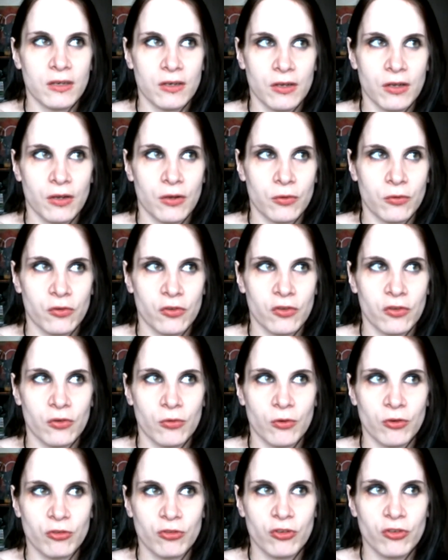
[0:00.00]
to go to the
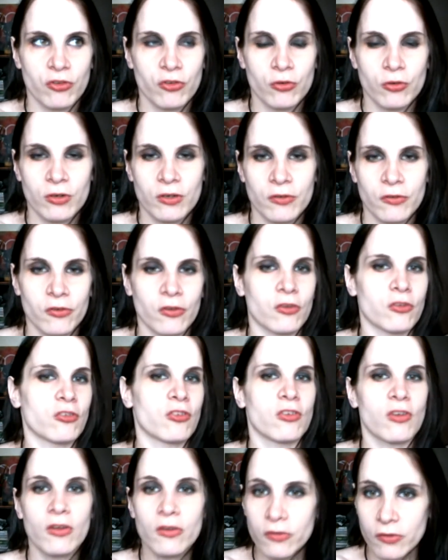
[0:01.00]
grocery store. So she
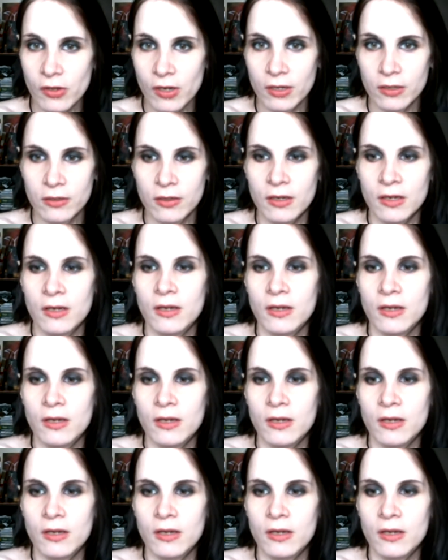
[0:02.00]
does that.